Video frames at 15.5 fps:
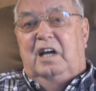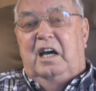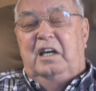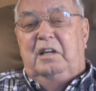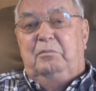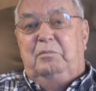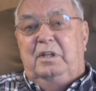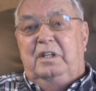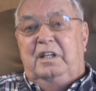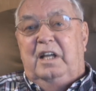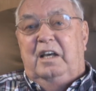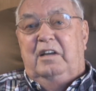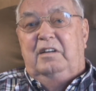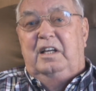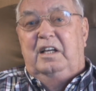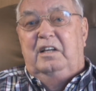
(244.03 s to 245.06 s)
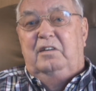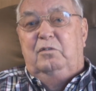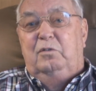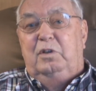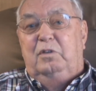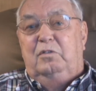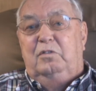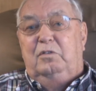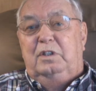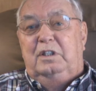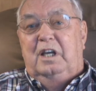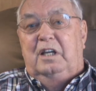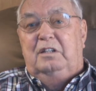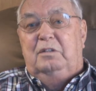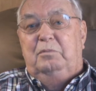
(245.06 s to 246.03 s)
I had been down there, and
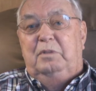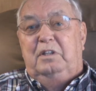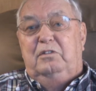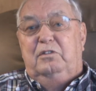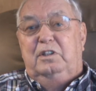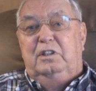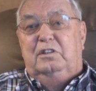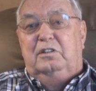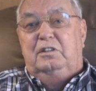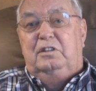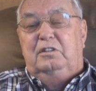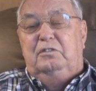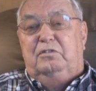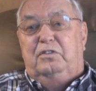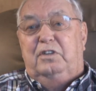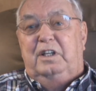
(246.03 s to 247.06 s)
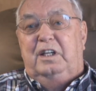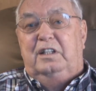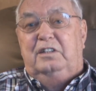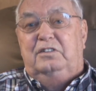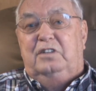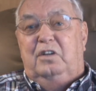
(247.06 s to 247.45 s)
we got to be real good friends.